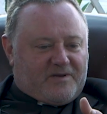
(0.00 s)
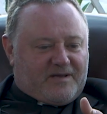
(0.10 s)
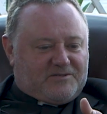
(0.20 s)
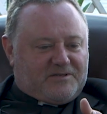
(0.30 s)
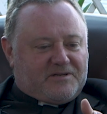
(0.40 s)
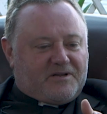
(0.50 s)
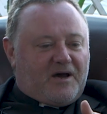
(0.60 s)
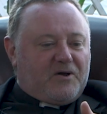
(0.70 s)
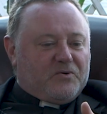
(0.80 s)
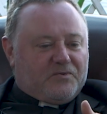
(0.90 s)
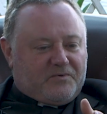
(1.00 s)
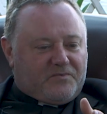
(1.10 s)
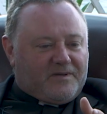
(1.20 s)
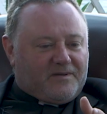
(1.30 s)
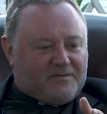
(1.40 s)
actually know that
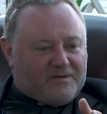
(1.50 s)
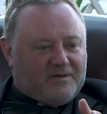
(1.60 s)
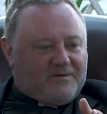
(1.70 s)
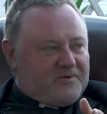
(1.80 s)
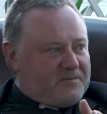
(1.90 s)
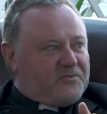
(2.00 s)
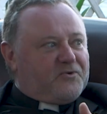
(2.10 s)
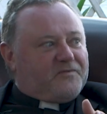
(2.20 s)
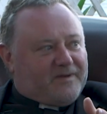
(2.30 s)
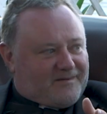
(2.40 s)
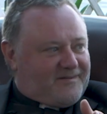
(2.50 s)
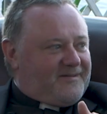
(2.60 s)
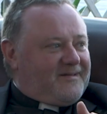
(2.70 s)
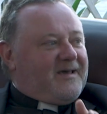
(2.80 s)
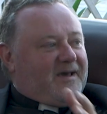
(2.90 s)
we're moving
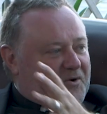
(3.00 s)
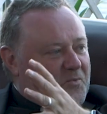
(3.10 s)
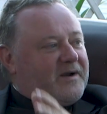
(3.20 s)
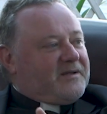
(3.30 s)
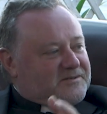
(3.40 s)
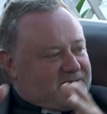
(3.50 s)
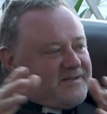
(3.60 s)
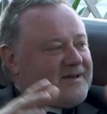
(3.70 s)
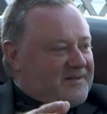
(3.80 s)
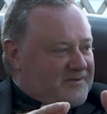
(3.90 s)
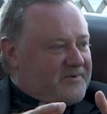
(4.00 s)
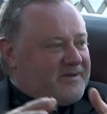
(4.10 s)
out of one into the other.